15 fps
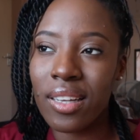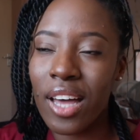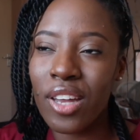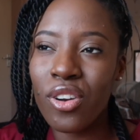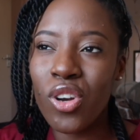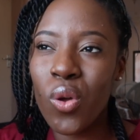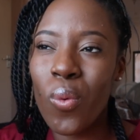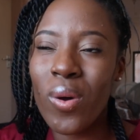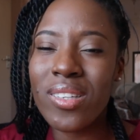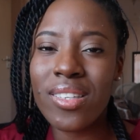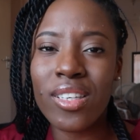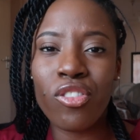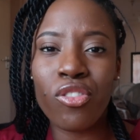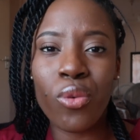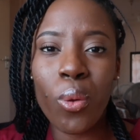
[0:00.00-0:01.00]
i don't know what's
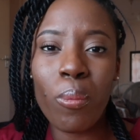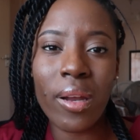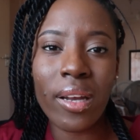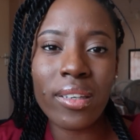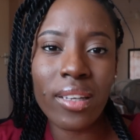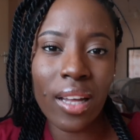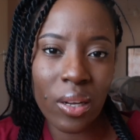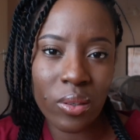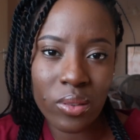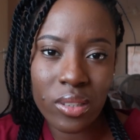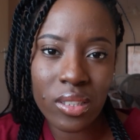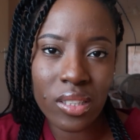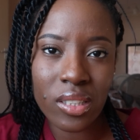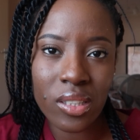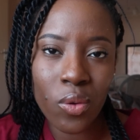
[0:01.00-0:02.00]
in a full blood
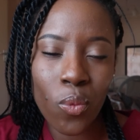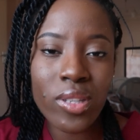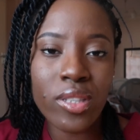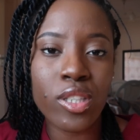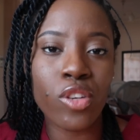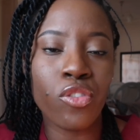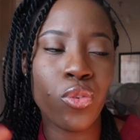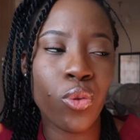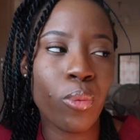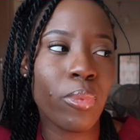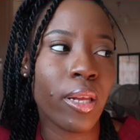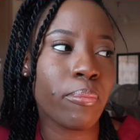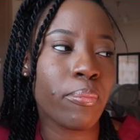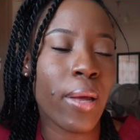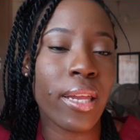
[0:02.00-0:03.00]
count what's in a full
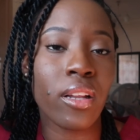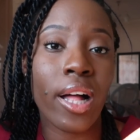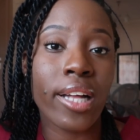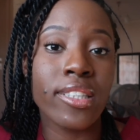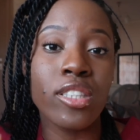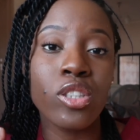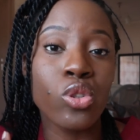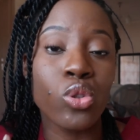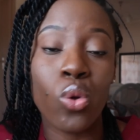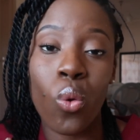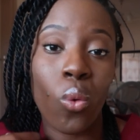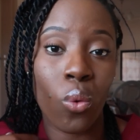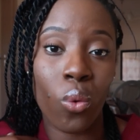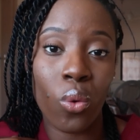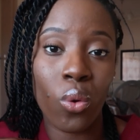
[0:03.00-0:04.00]
blood panel i didn't know